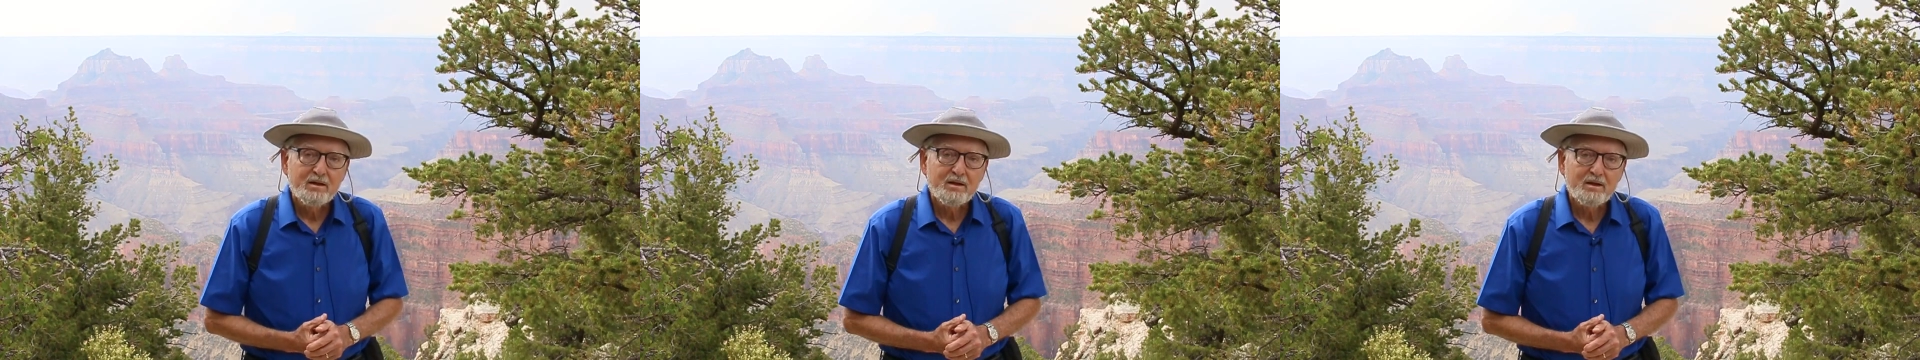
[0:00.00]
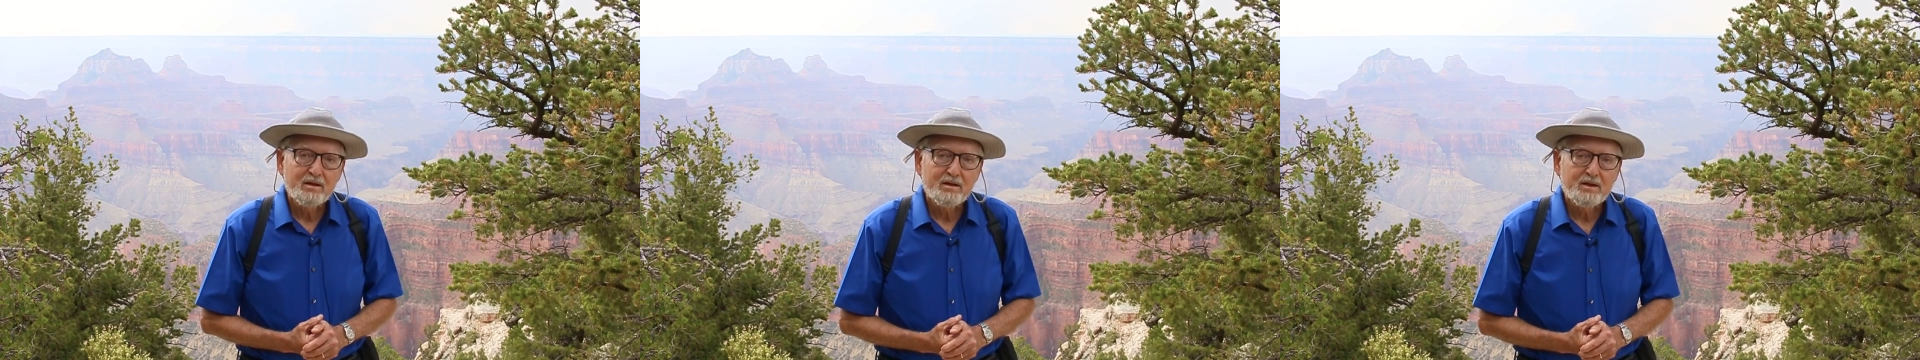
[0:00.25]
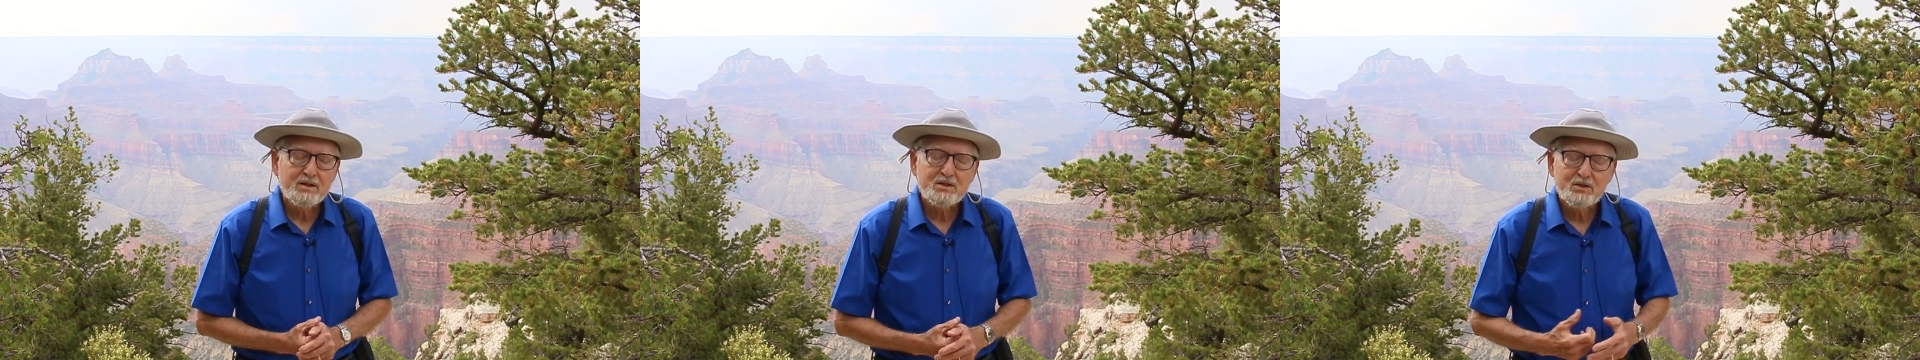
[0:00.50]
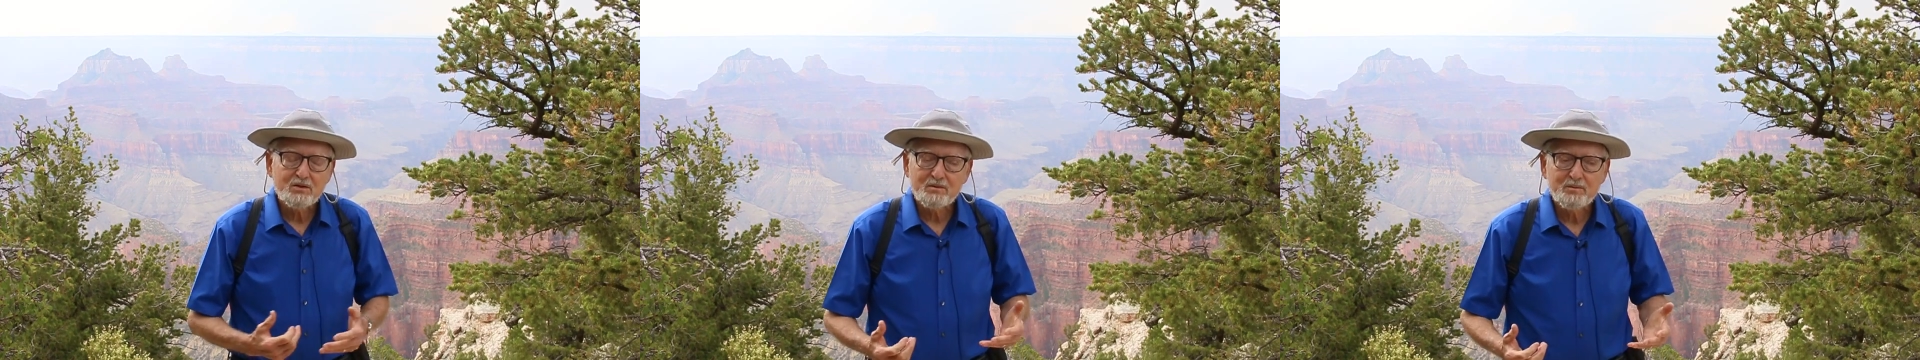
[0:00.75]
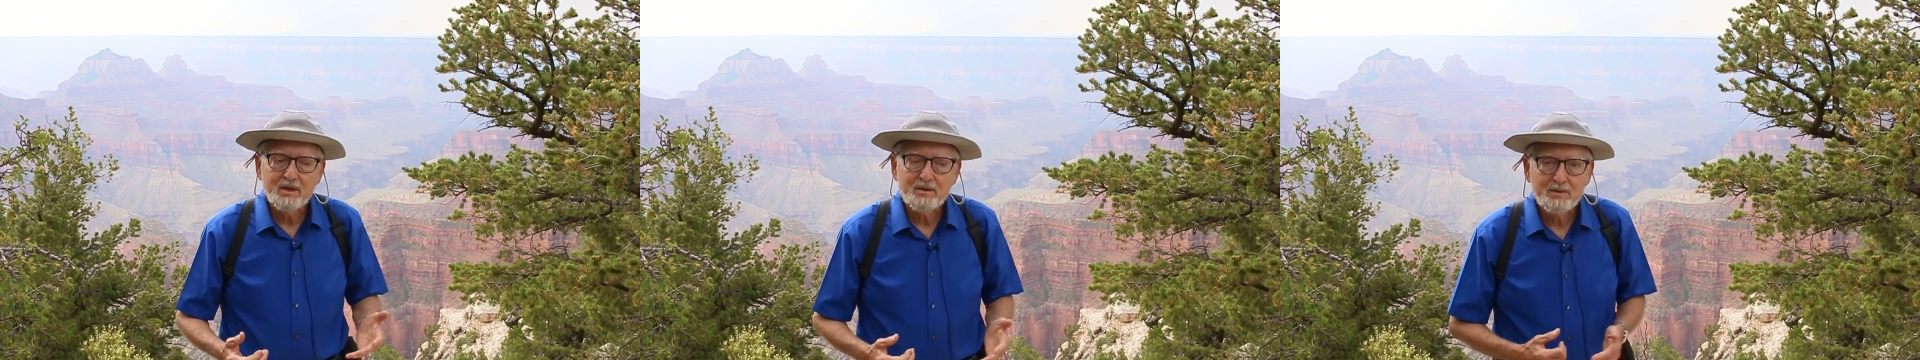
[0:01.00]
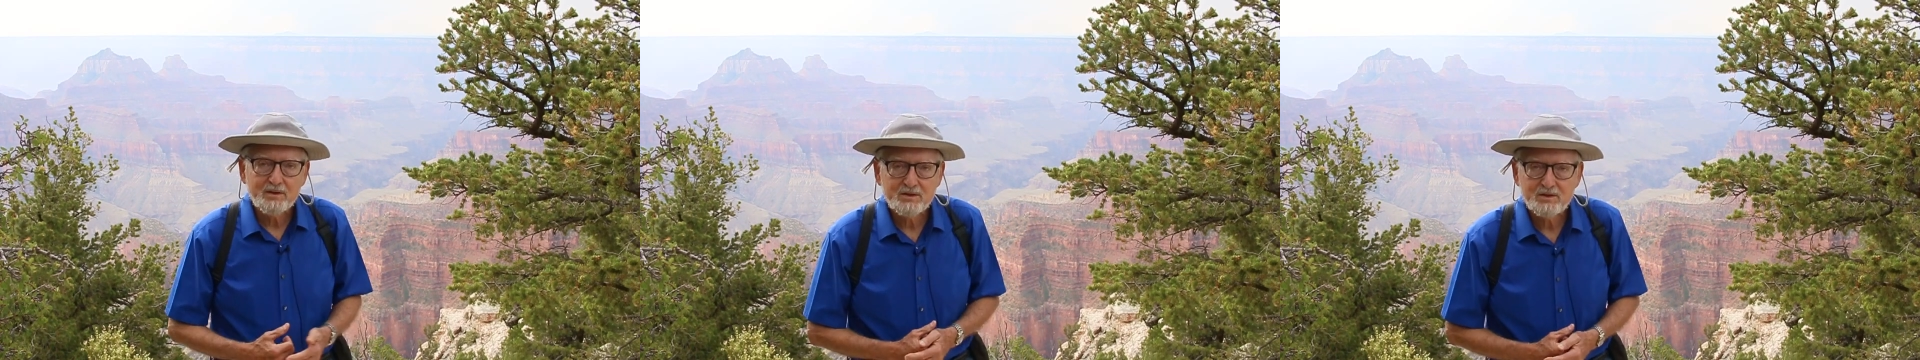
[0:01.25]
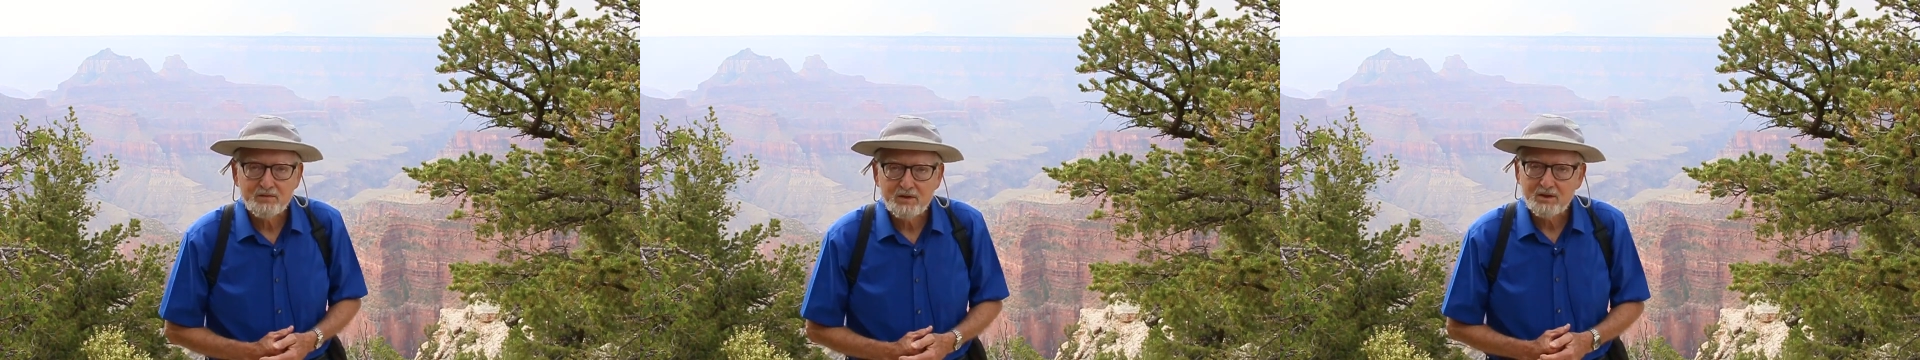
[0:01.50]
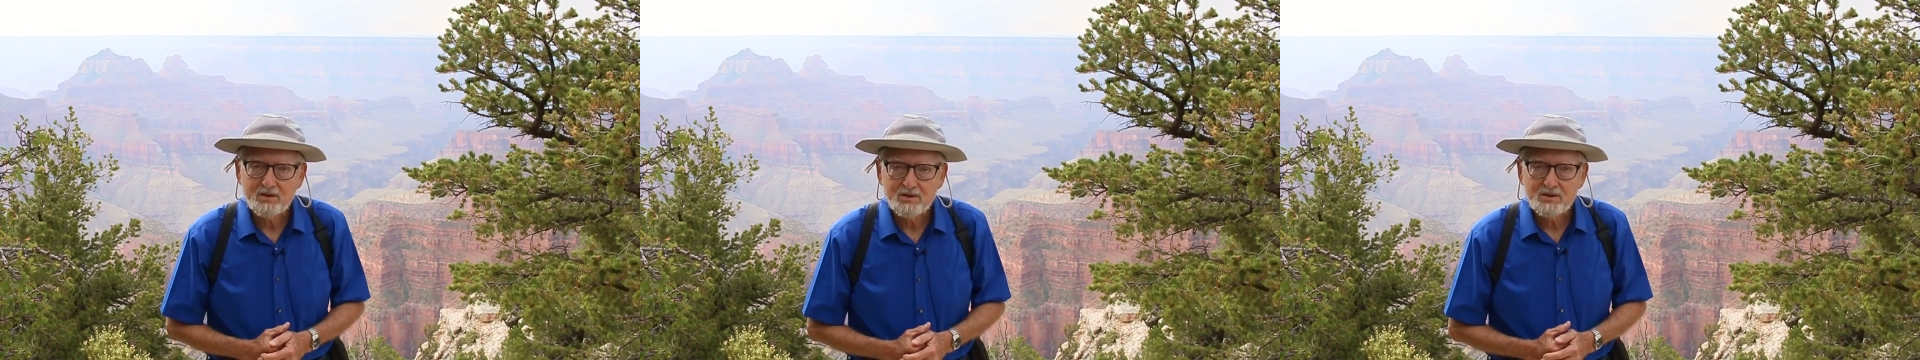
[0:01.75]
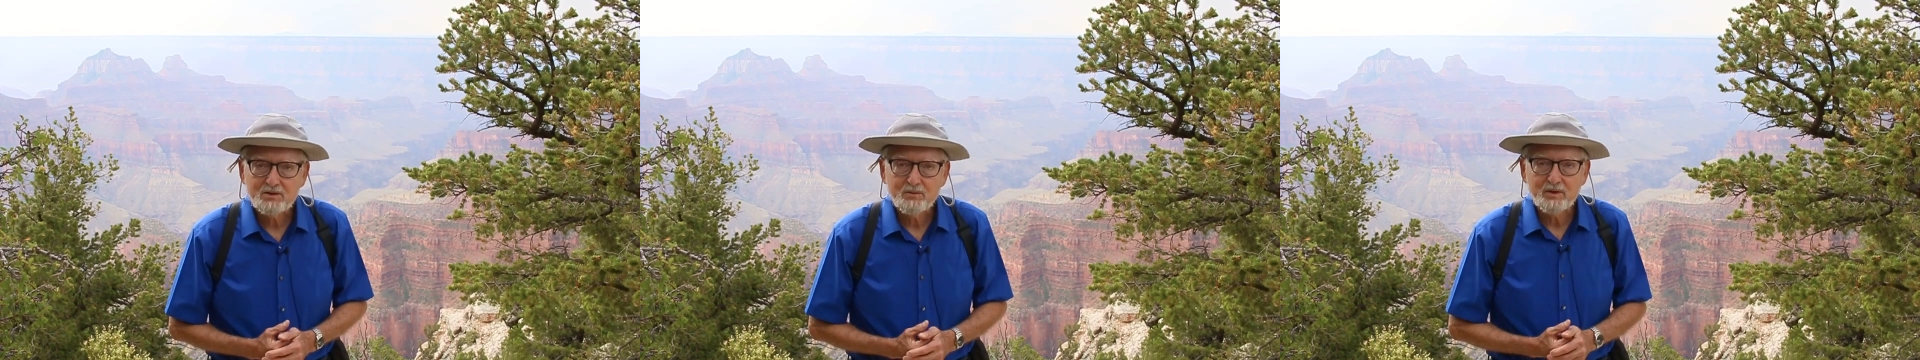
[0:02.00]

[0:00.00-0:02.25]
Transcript: this took many millions of years.